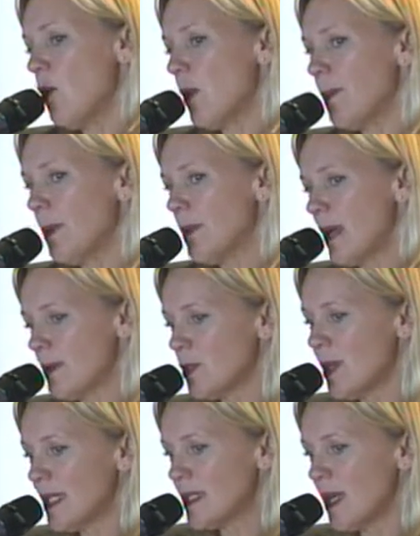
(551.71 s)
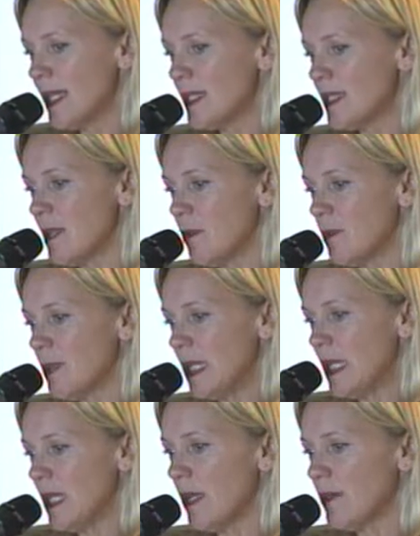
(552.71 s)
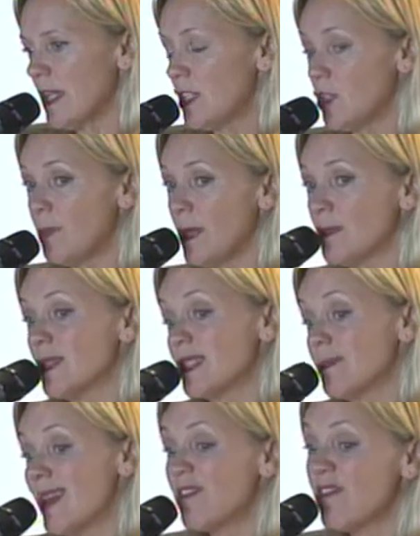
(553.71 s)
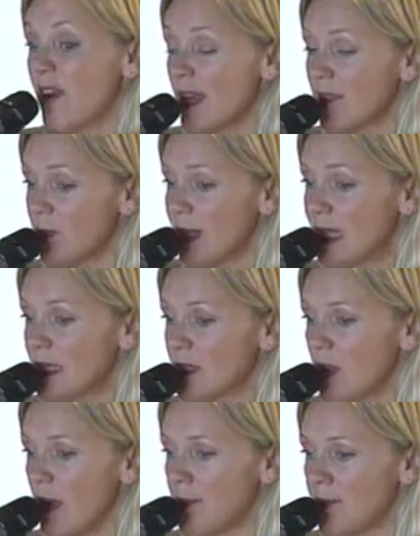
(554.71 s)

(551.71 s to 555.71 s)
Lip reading: when people come to our sites, they should be able to expect 5 ways